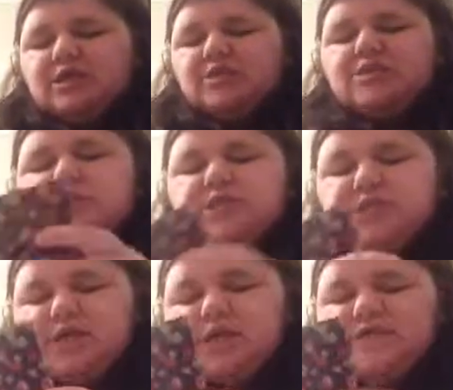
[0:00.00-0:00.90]
So it's just a
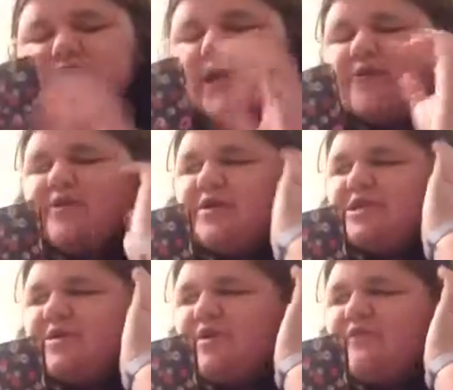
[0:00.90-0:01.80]
cute little thing. I think
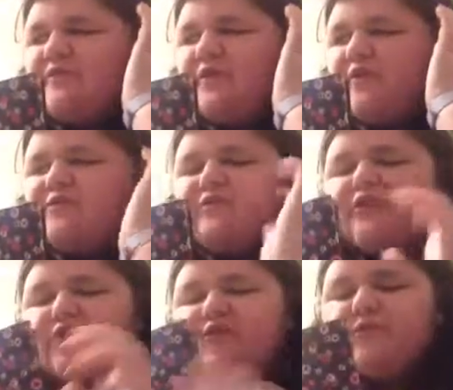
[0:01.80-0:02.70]
I gave like four,
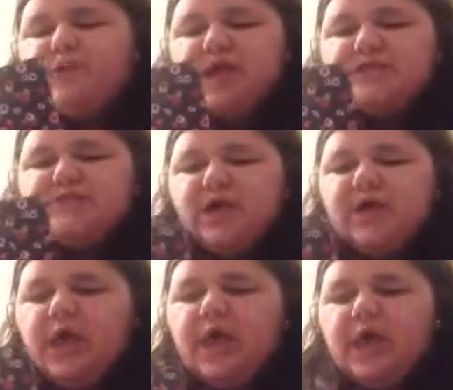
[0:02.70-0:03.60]
three or four pounds.
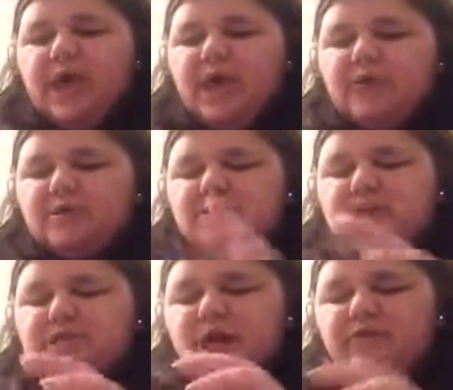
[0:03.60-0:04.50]
So it was
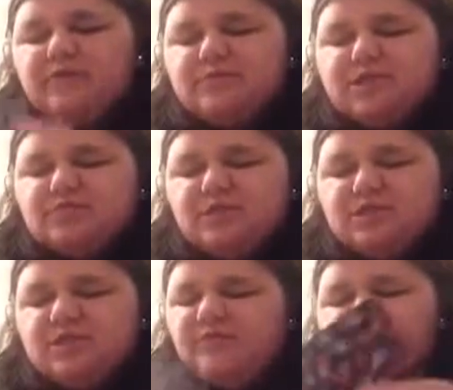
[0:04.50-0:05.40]
like down from six
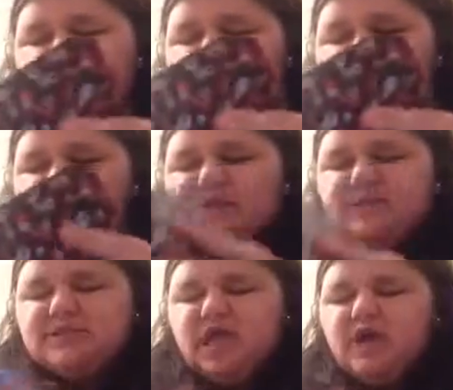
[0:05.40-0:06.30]
pounds, like three or four
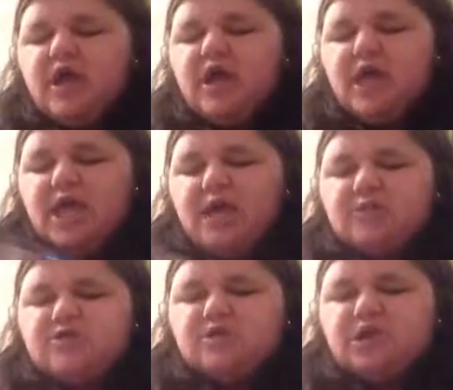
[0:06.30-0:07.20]
pounds. So it
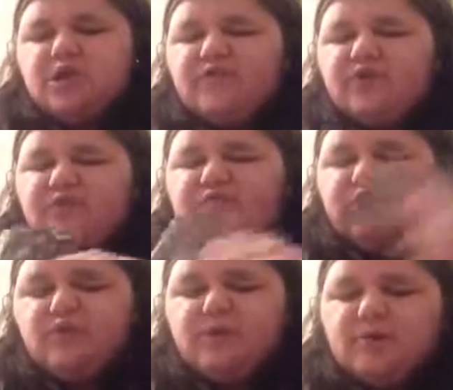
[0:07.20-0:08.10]
was all good. I think it's
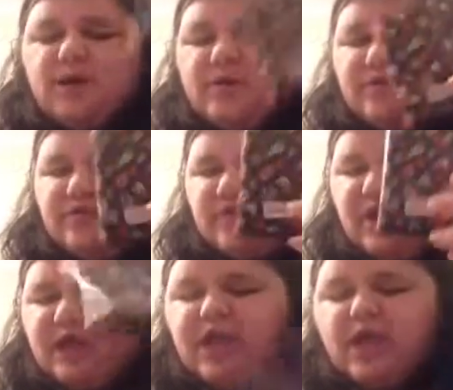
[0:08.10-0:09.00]
four, but it might have been
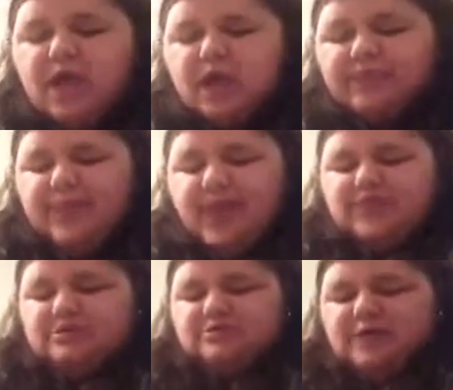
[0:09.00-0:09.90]
three.
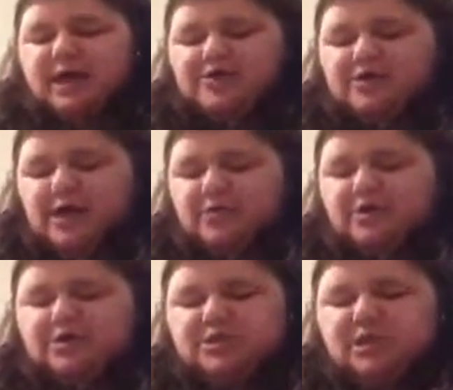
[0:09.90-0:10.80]
That is all that in that
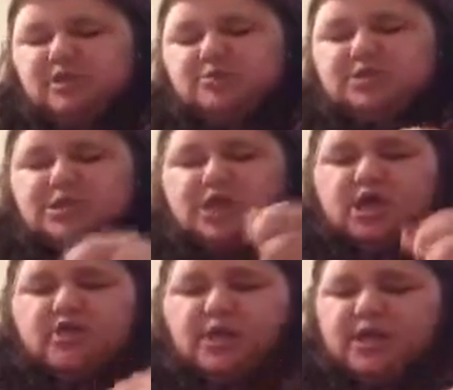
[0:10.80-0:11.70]
one. So I'm just
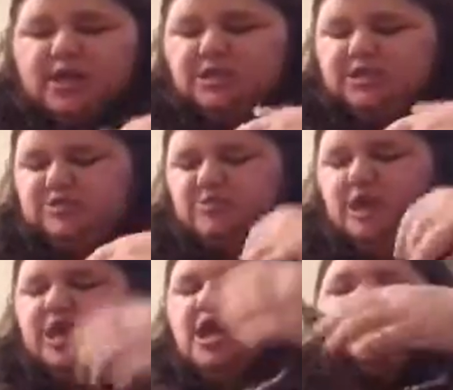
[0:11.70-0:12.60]
gonna get into this
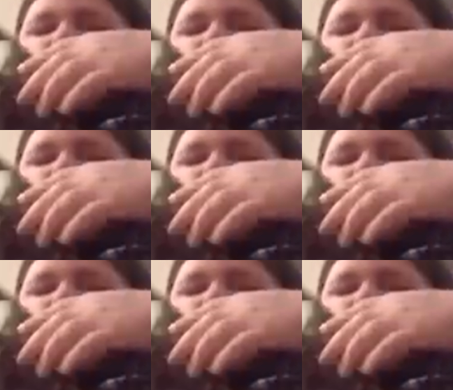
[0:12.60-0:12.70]
slide